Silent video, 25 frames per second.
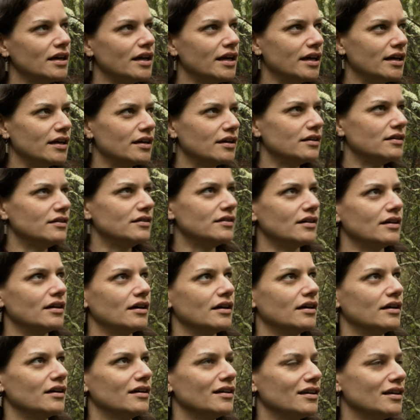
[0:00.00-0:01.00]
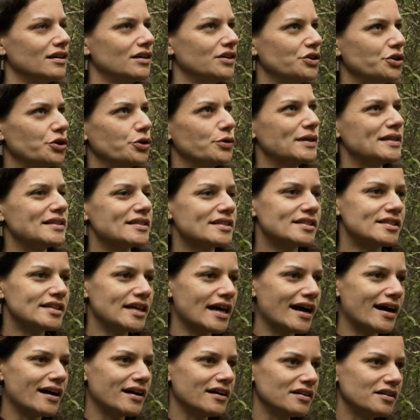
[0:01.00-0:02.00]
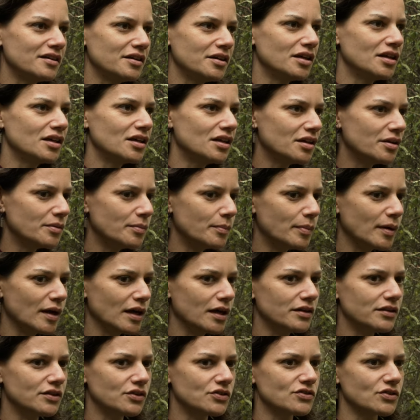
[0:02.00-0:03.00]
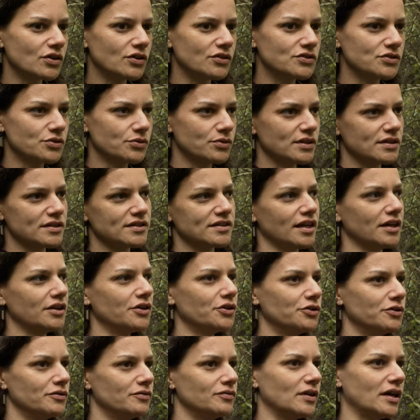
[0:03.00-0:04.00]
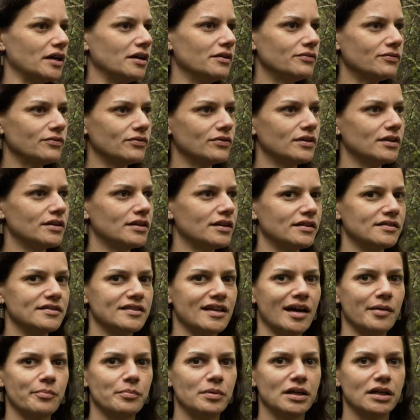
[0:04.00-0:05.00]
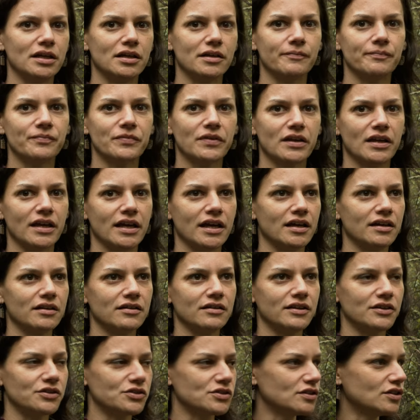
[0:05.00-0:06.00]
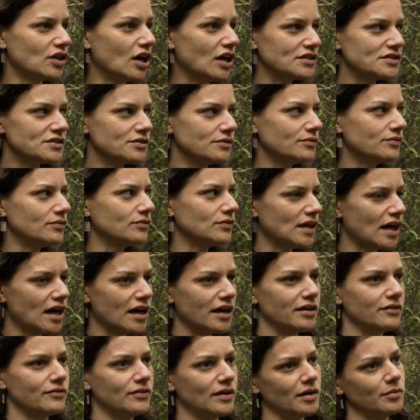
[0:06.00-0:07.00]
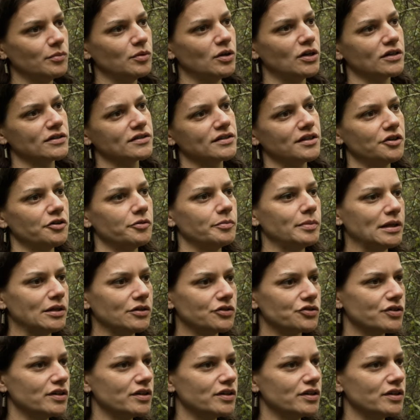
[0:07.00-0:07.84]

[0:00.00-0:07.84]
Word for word: And, uh, you know, it's sad, but there's also this cycle of life that's happening. And there's lots of live hemlocks that are being